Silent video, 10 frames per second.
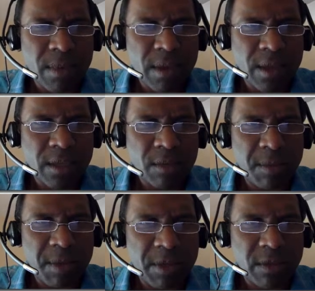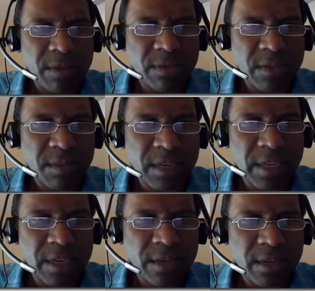because we may want to use that for something
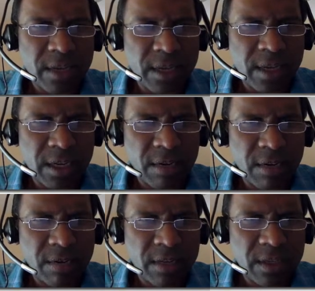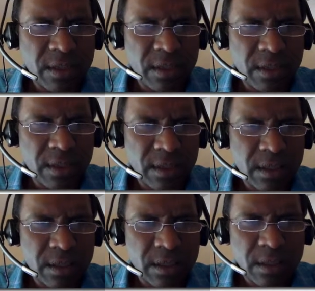else. I can get rid of this.
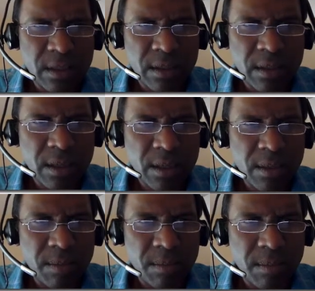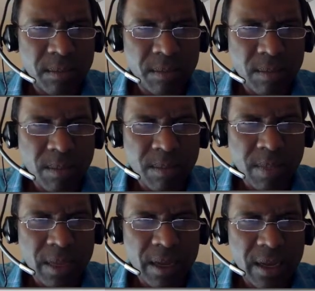Well,
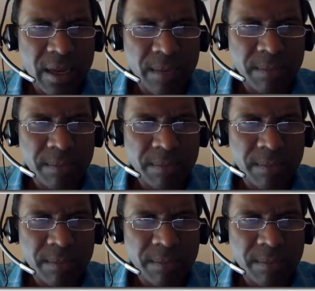yeah,